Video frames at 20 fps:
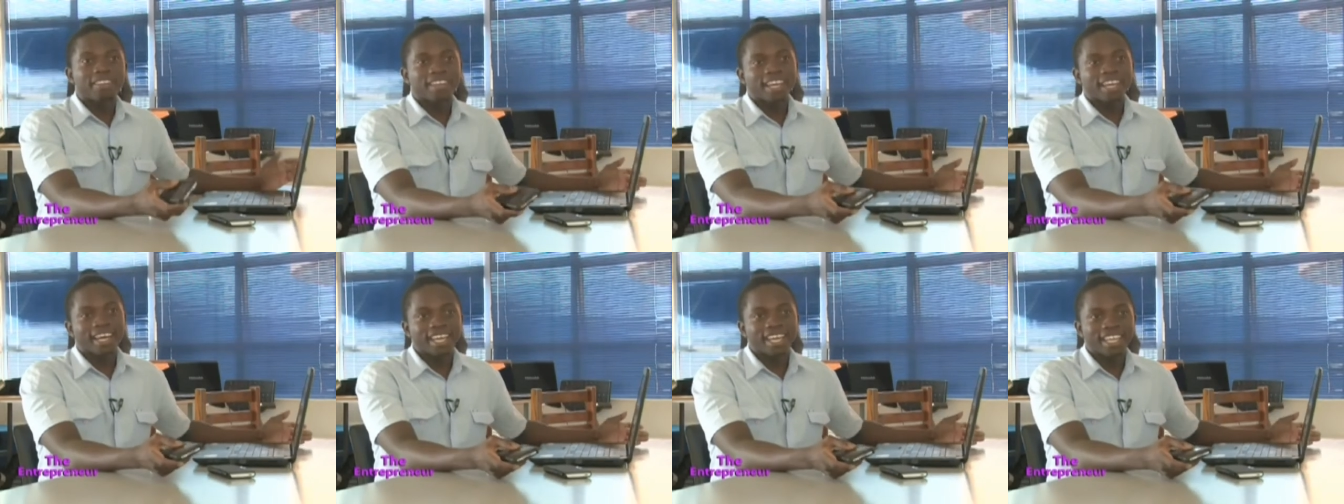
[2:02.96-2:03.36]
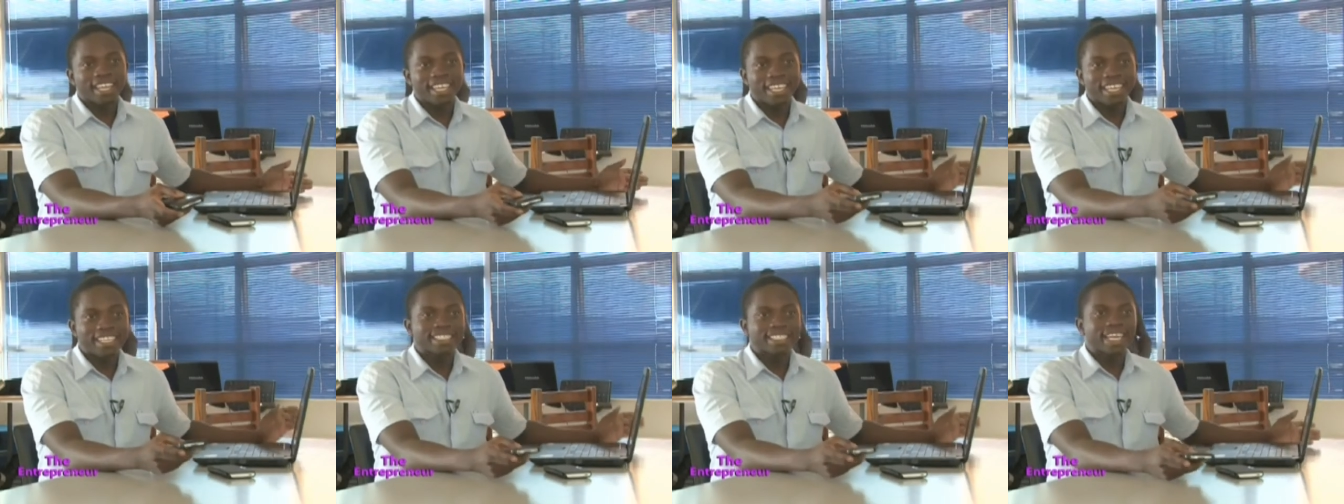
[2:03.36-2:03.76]
they are,
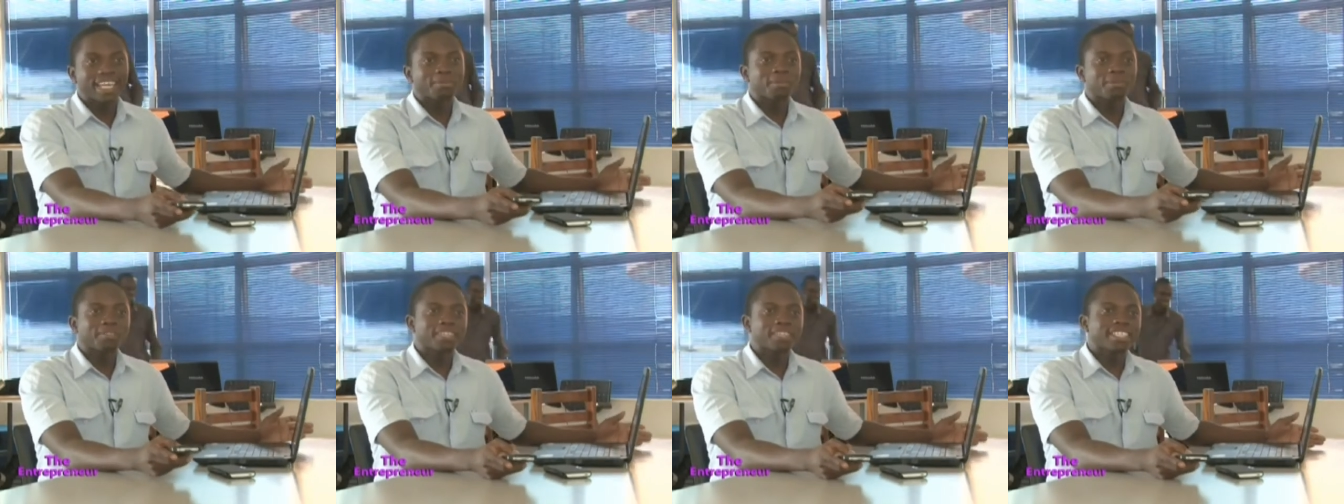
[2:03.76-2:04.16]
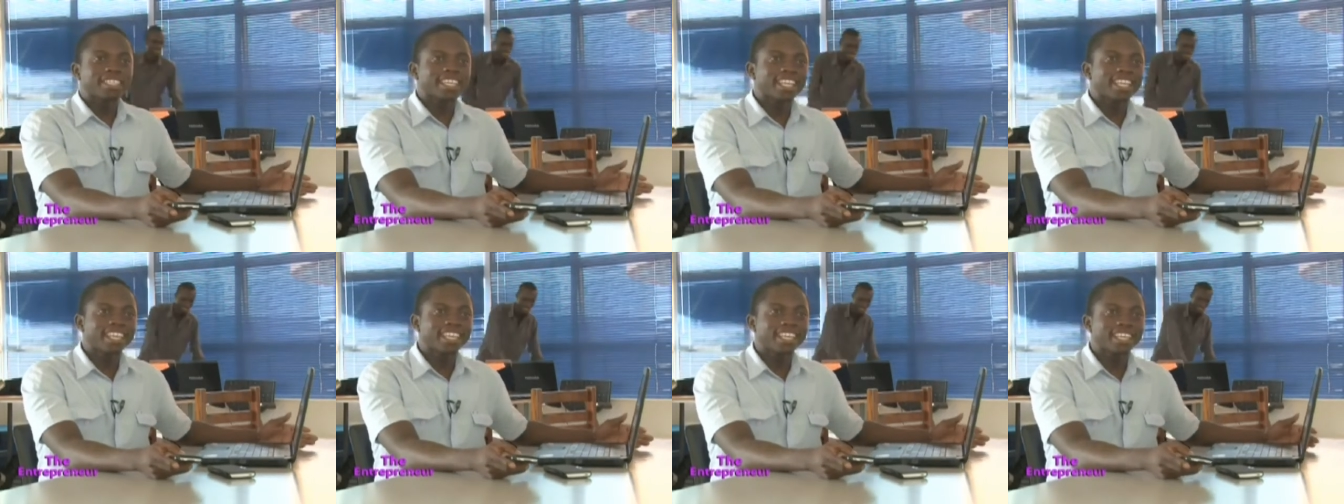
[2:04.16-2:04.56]
any time of the
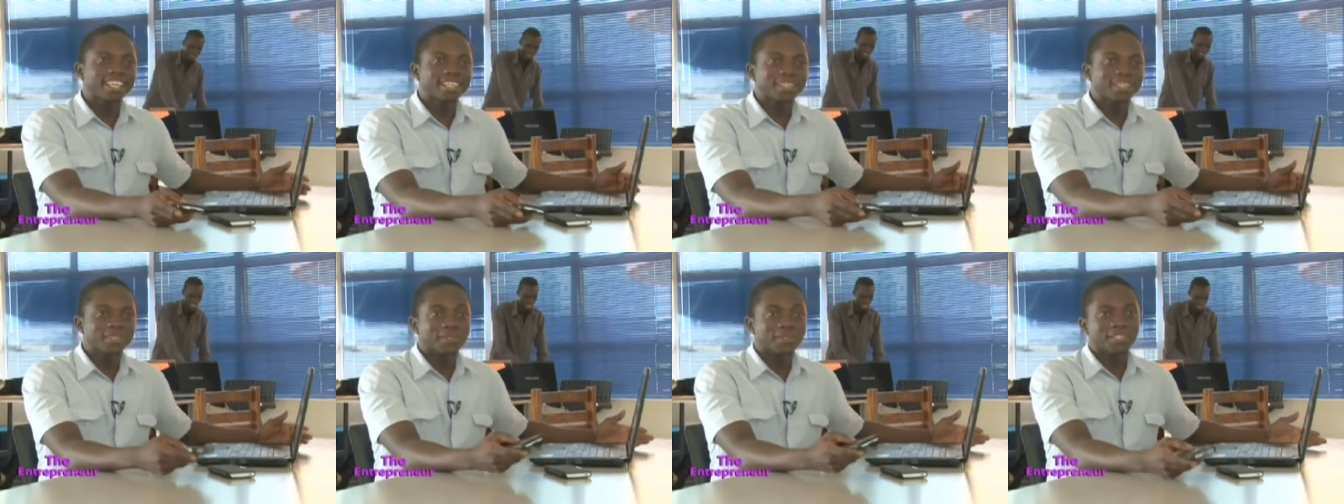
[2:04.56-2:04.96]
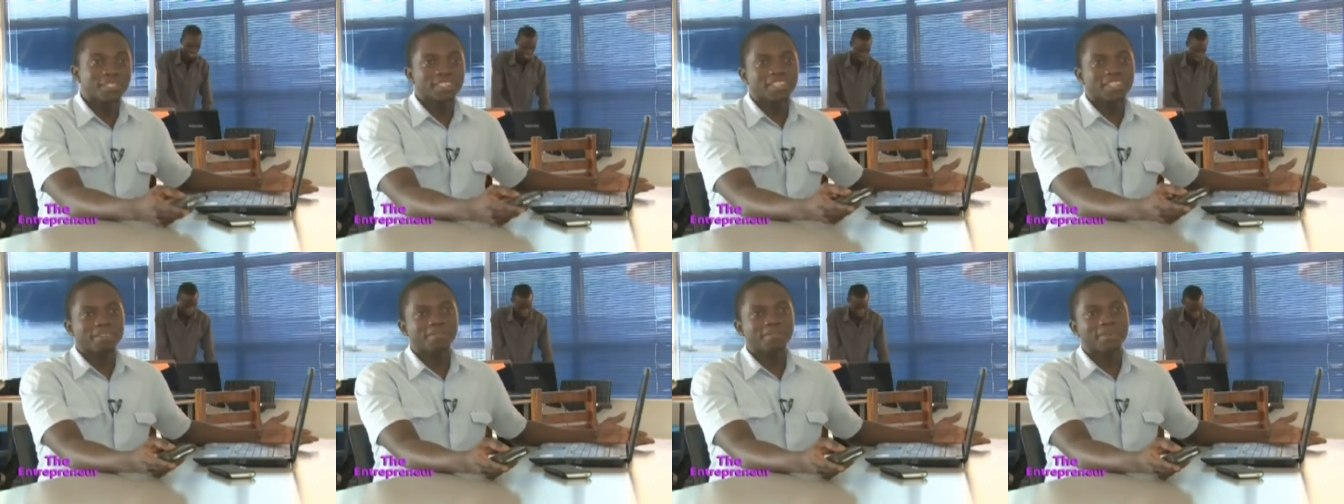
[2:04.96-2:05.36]
day,
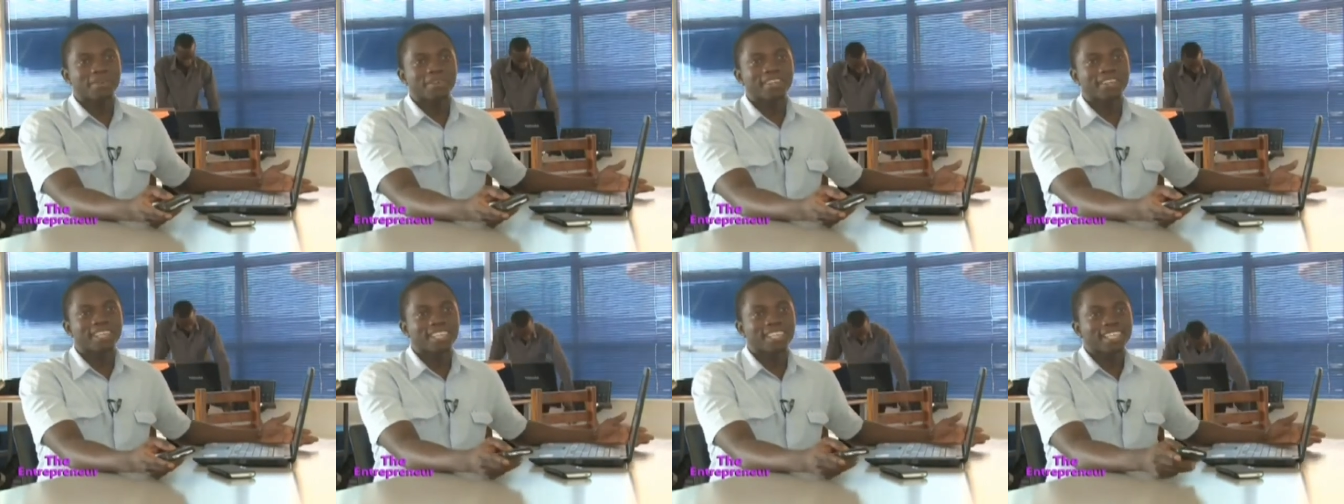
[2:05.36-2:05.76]
using their phone.